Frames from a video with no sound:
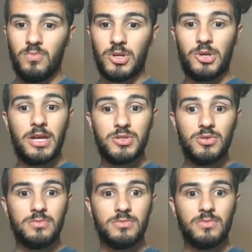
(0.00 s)
What did I
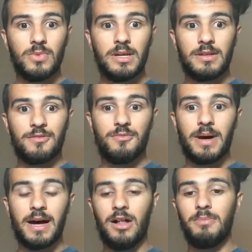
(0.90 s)
do? Right? If
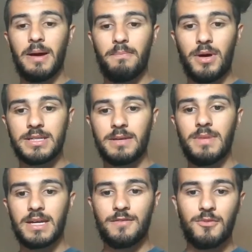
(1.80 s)
all my part
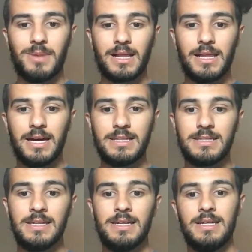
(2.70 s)
I'm making for my
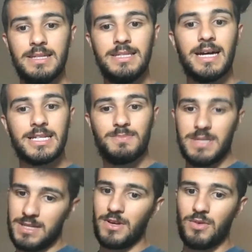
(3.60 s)
clients need that
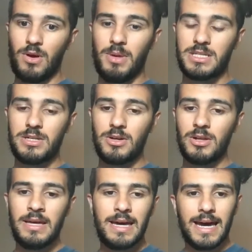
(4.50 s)
specific raw
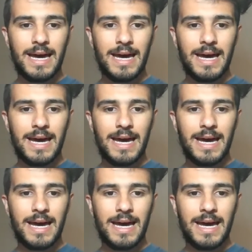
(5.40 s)
material,